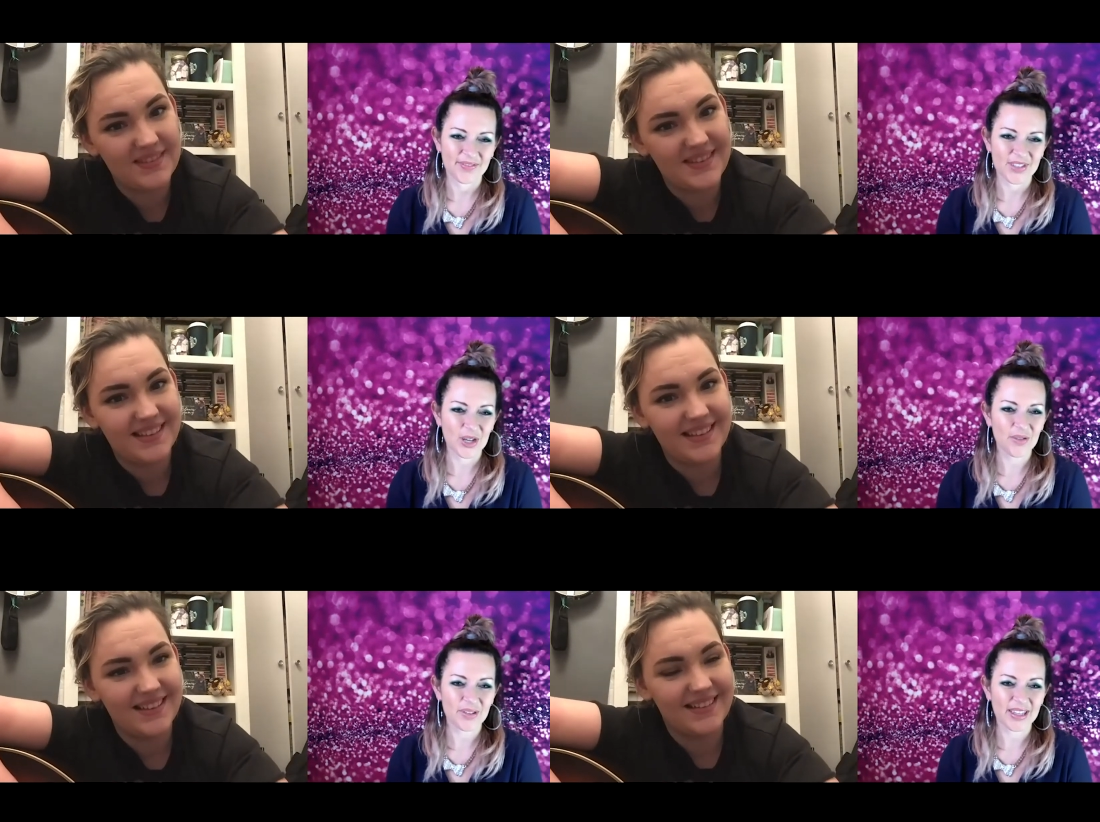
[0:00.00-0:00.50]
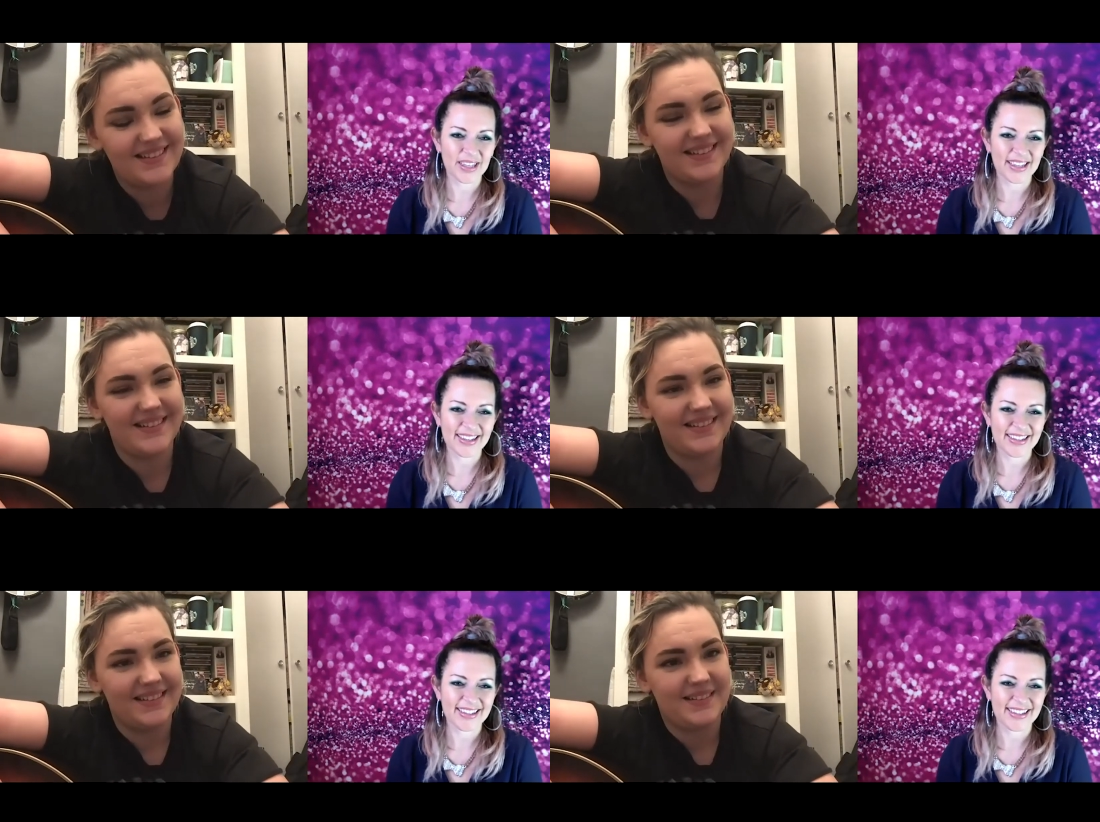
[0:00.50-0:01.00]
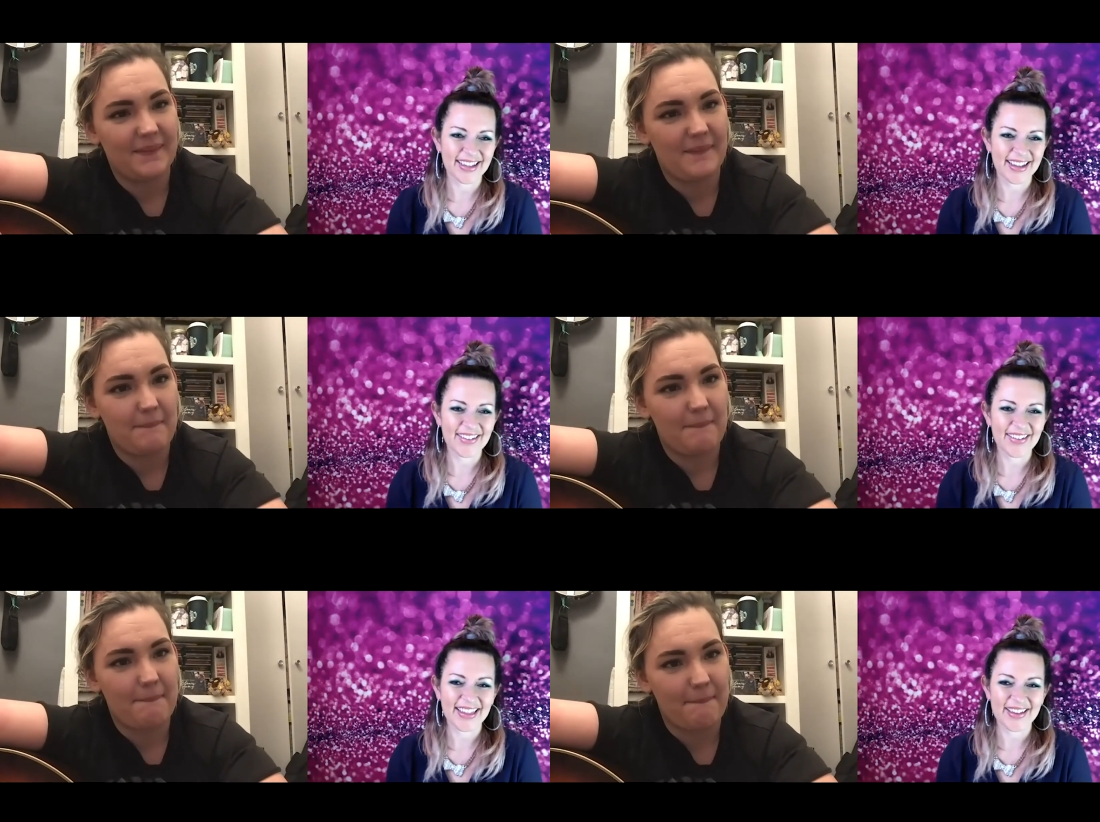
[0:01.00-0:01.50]
Speaker 1: Totally.
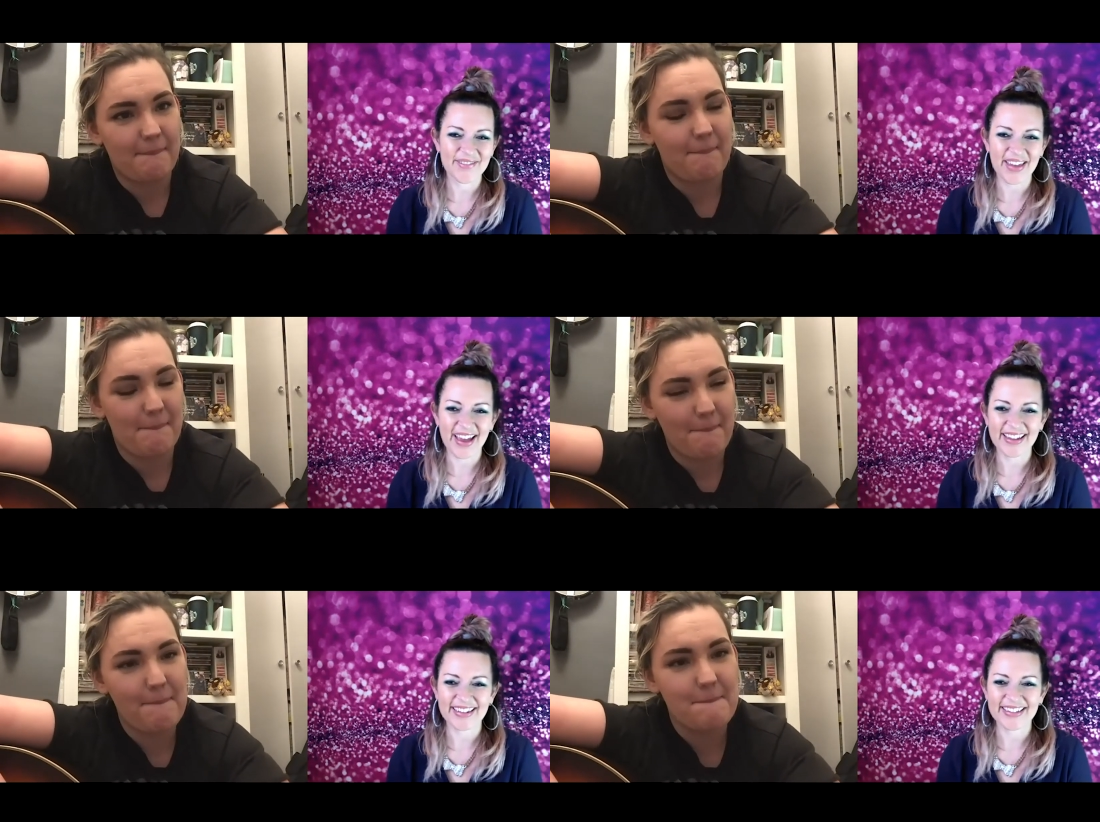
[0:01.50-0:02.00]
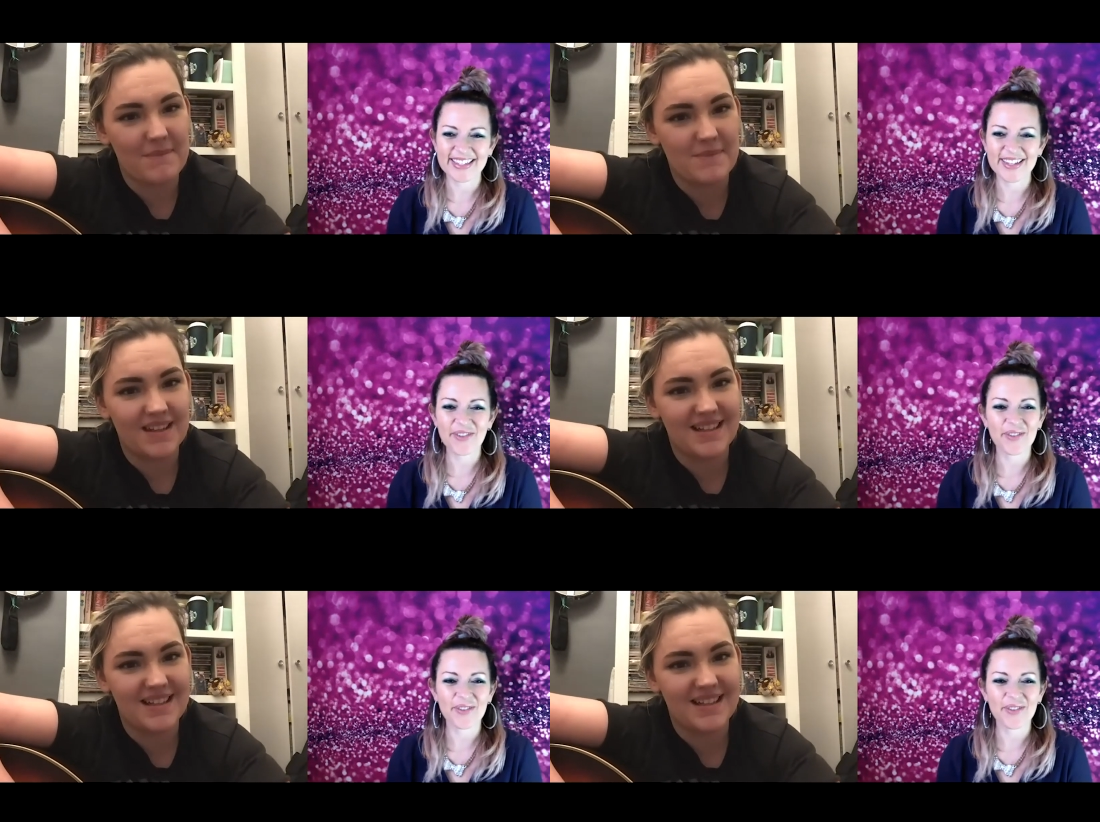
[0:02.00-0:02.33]
Oh, I love that. So